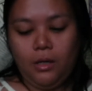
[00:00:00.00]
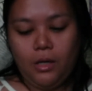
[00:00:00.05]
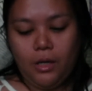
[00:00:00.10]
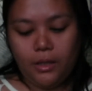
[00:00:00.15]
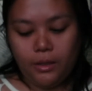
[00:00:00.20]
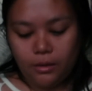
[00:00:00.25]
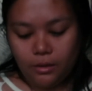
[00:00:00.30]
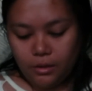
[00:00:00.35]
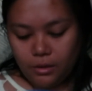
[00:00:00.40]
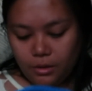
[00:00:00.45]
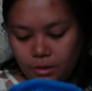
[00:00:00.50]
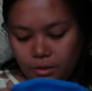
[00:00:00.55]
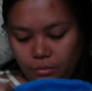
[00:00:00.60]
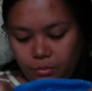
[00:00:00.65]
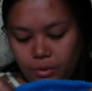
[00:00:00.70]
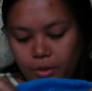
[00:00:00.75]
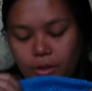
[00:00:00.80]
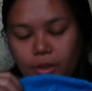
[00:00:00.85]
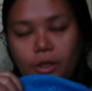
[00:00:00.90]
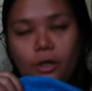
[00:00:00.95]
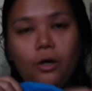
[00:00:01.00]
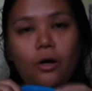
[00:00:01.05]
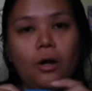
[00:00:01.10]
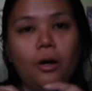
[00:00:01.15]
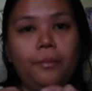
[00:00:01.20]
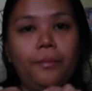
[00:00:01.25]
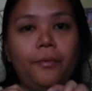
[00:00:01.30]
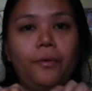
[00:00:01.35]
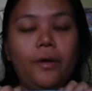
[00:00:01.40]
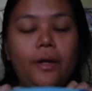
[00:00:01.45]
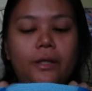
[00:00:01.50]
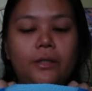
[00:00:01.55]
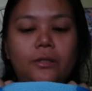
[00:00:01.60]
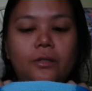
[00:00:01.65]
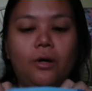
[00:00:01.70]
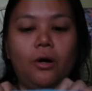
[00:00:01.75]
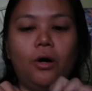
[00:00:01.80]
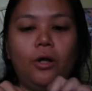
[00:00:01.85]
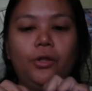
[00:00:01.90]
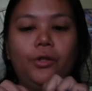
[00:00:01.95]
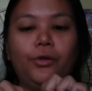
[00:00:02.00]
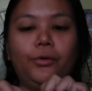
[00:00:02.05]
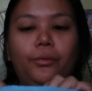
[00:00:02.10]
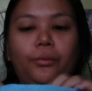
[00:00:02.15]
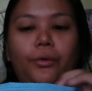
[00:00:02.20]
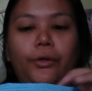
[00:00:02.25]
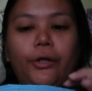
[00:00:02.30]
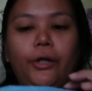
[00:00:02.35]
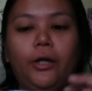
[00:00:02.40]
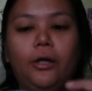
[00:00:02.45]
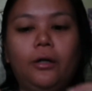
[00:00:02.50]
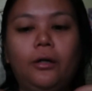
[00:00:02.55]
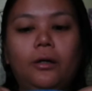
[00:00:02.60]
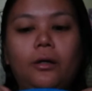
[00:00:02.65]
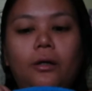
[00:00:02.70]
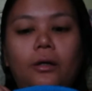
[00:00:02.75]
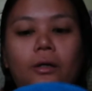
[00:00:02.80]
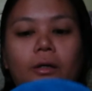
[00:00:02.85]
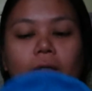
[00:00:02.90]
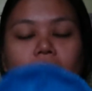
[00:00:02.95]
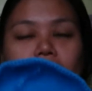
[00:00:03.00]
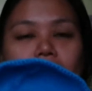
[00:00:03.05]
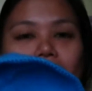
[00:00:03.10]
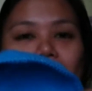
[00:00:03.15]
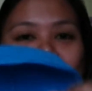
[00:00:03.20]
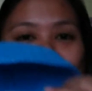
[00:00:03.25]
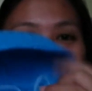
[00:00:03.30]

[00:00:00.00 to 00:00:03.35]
and this one incorporates color work. So